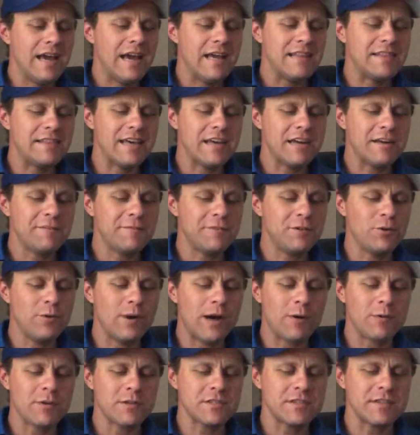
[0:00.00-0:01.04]
and then a few
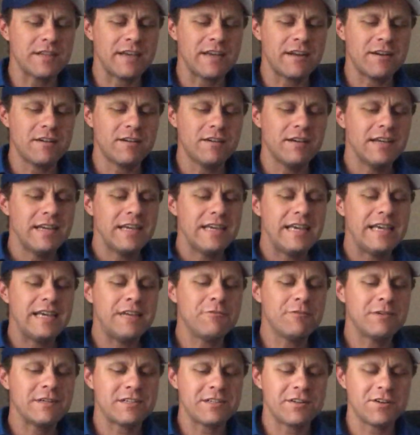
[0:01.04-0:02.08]
hours later, he'd
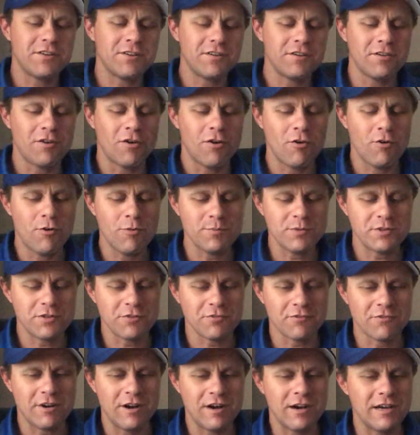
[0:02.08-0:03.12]
return home to
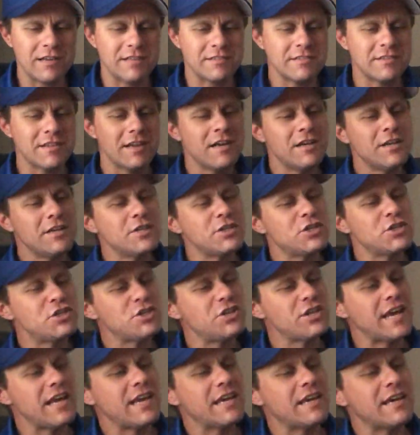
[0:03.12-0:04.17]
Roz,
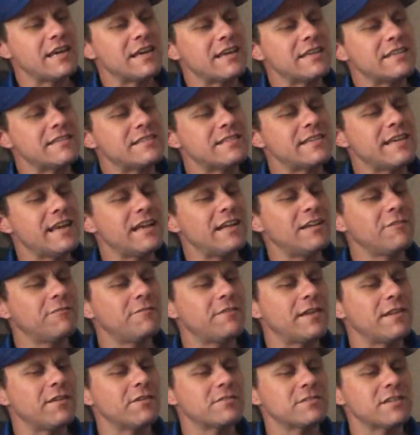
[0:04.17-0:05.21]
shaking his tail
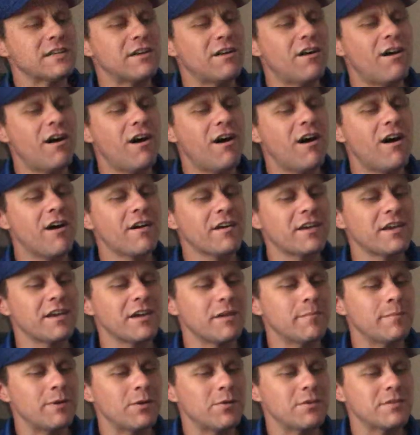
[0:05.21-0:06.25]
feathers and honking
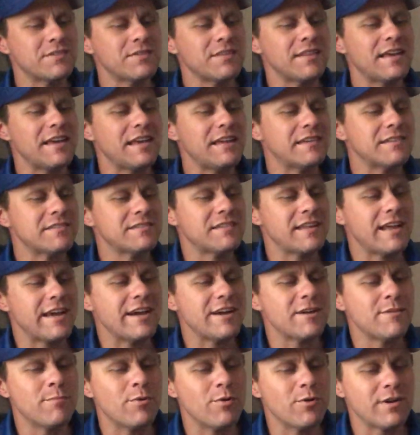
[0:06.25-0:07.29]
about his latest
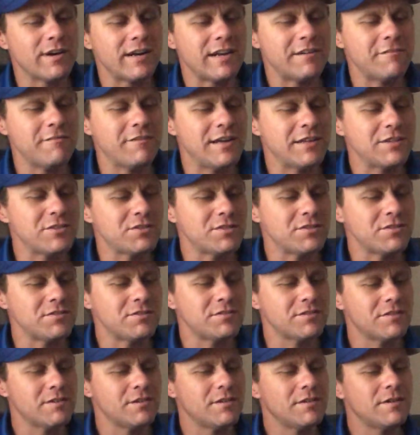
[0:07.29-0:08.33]
airborne adventures.